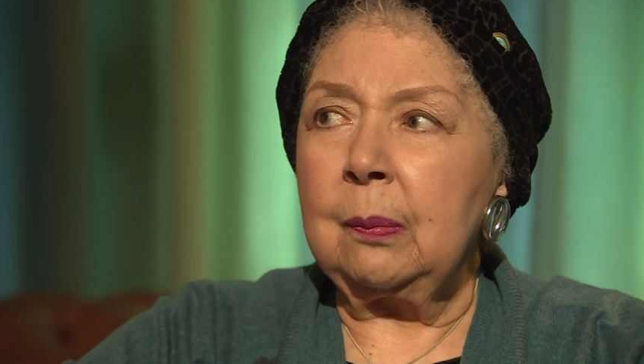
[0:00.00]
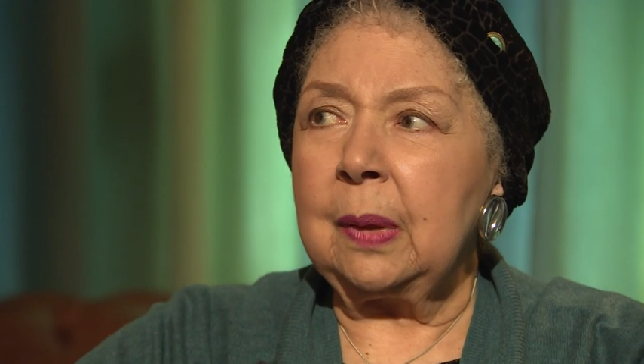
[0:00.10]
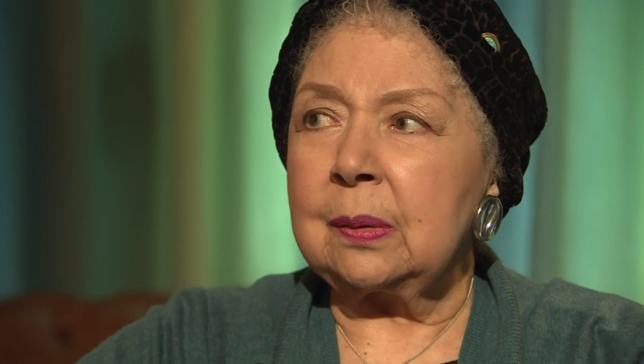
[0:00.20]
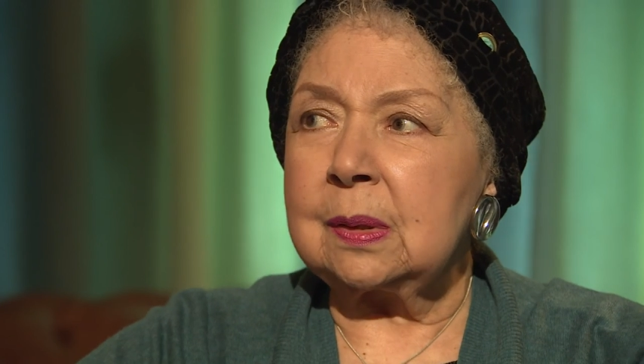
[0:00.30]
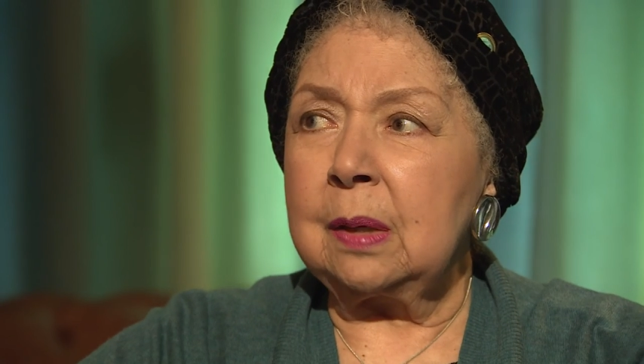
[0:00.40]

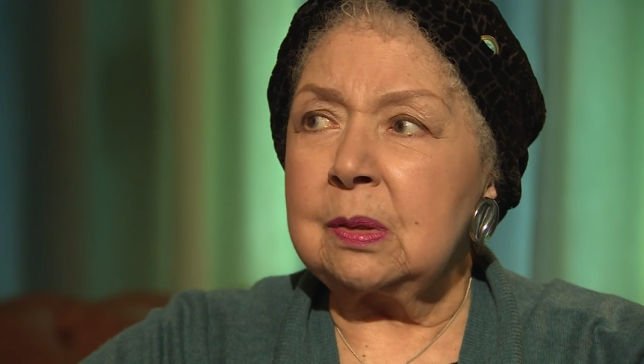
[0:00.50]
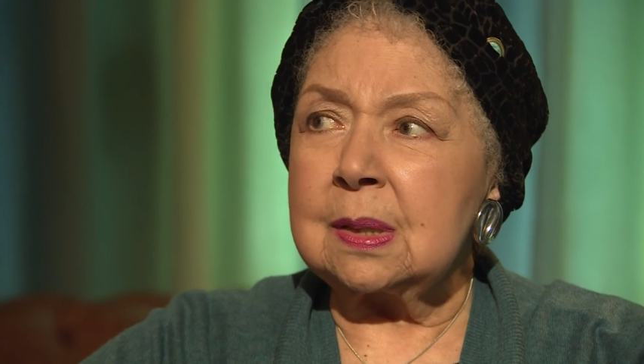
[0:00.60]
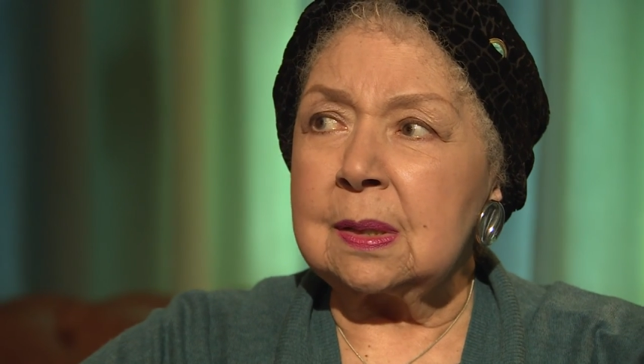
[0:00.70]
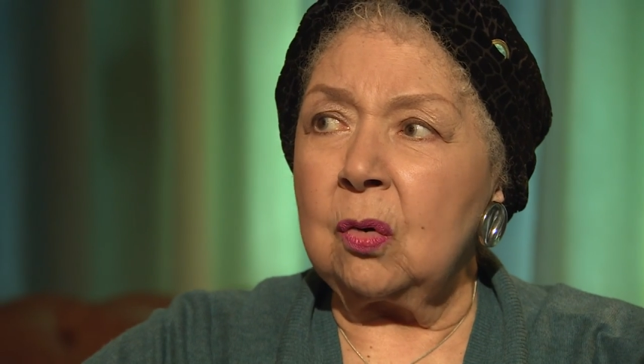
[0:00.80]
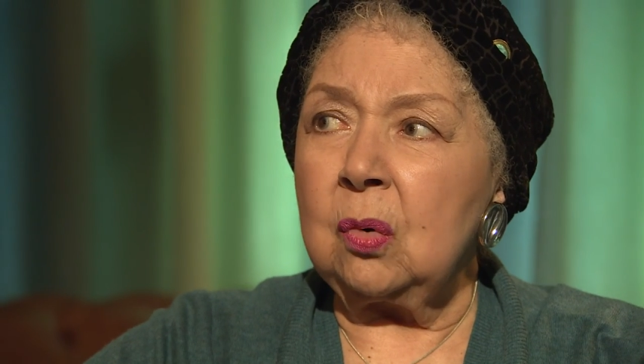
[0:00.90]
Because they used
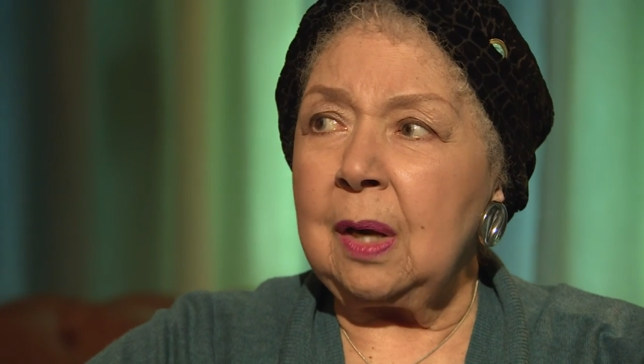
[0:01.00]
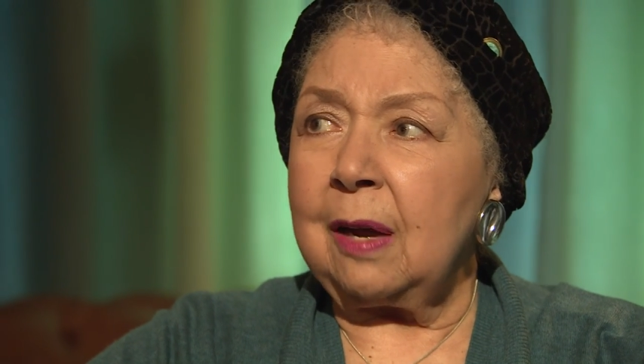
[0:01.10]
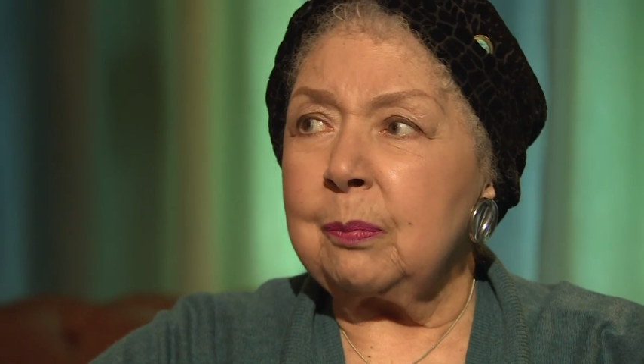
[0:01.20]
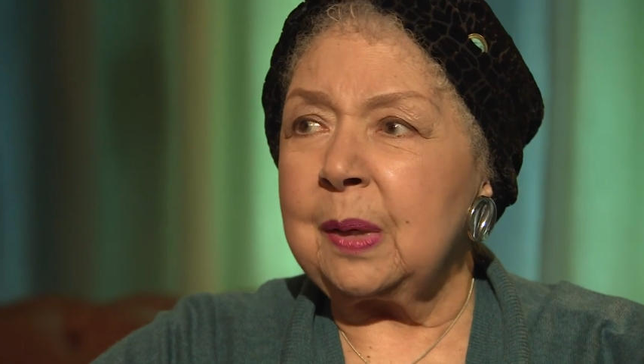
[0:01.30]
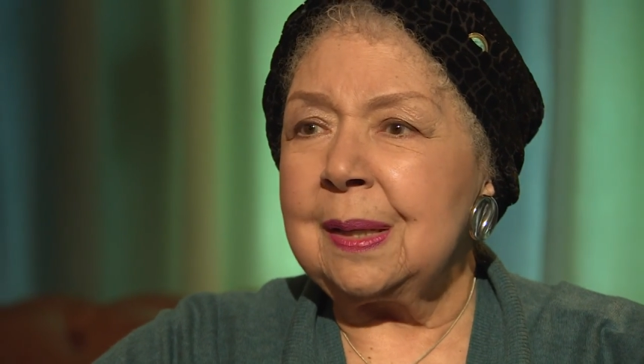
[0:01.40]
to say, oh,
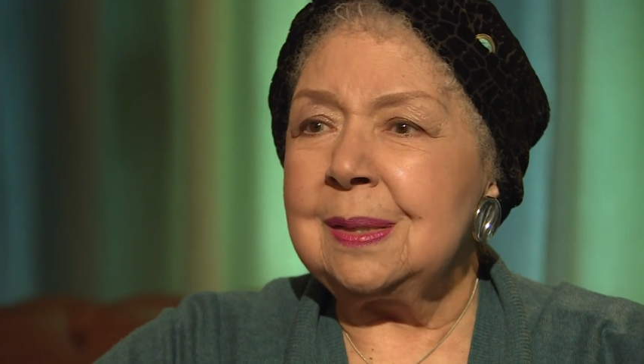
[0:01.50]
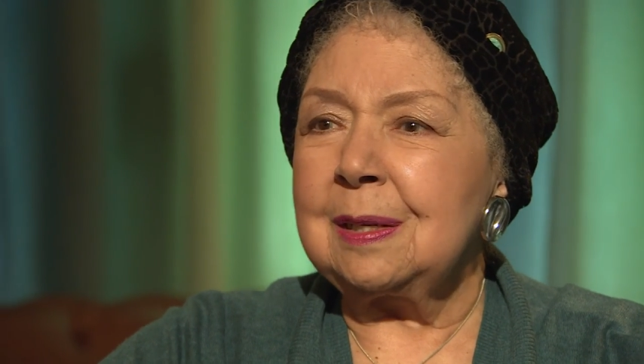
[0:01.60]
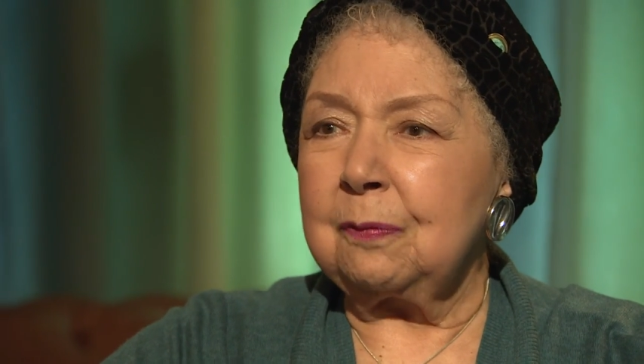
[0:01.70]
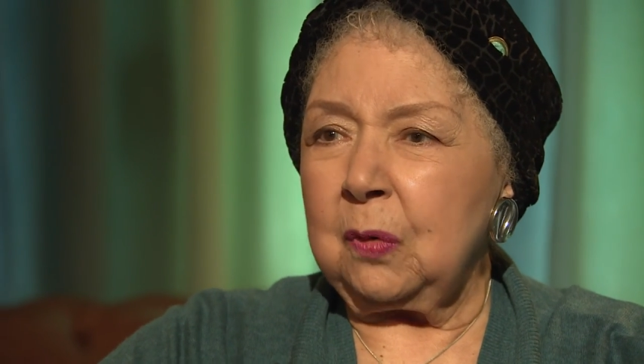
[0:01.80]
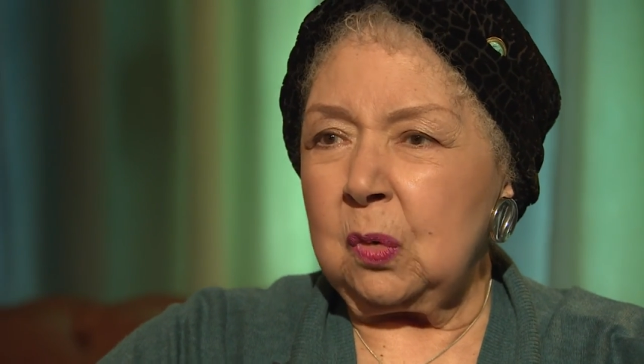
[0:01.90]
life begins
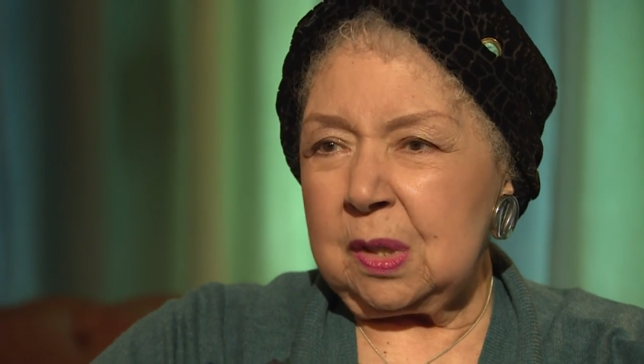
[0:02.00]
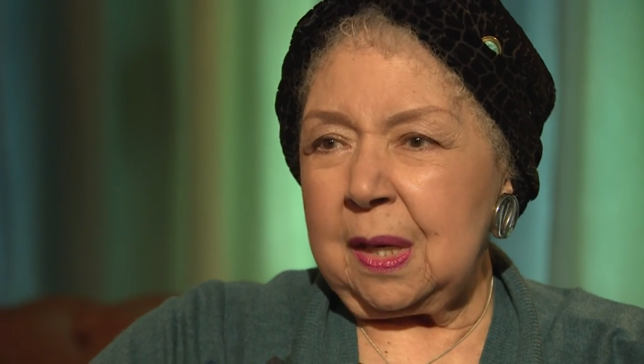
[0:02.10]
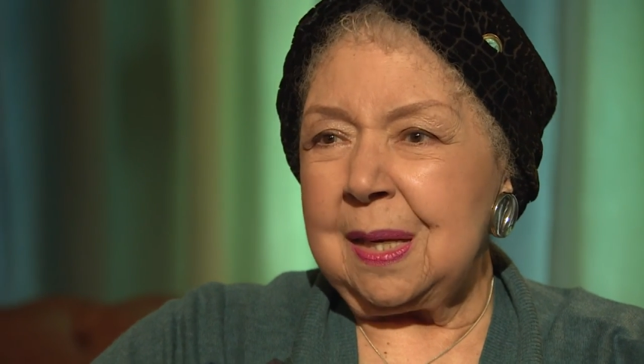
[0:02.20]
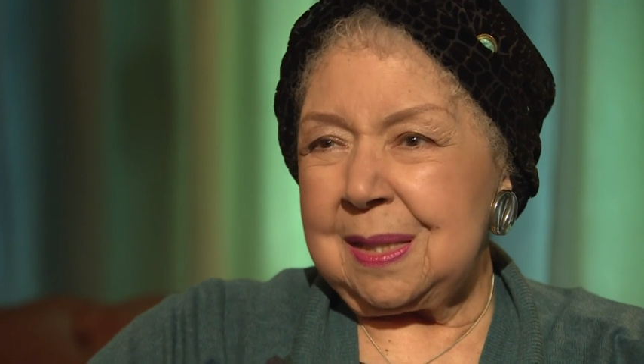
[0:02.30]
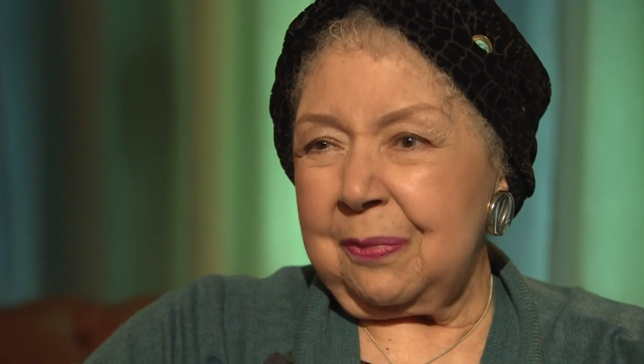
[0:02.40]
at
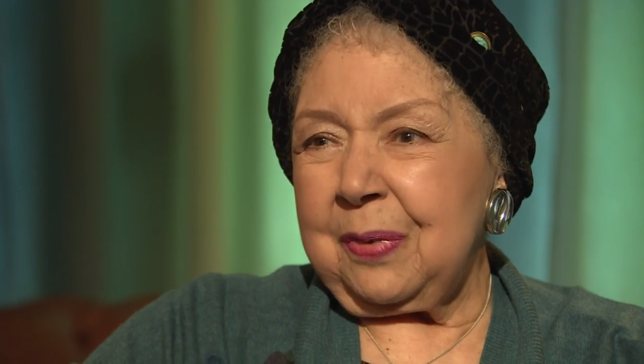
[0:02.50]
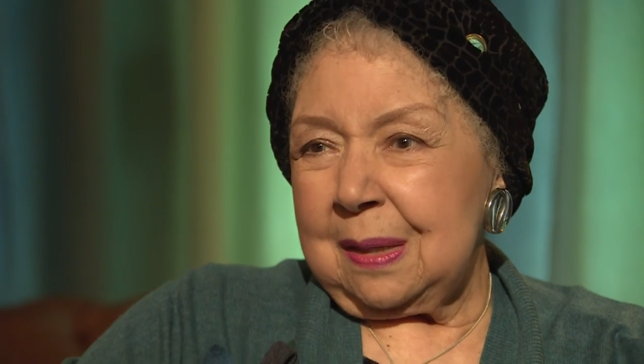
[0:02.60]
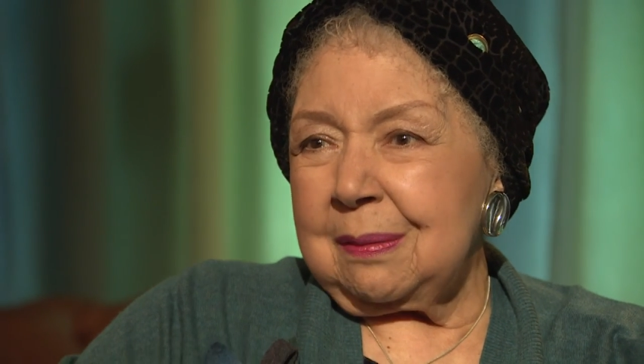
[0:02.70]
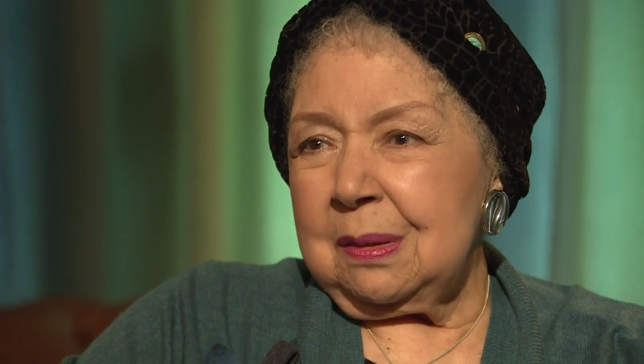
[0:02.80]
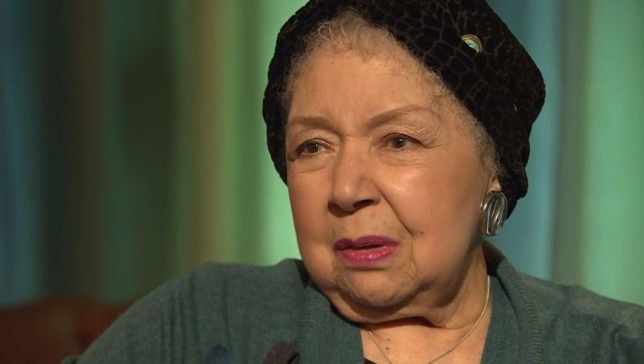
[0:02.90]
40, as if it,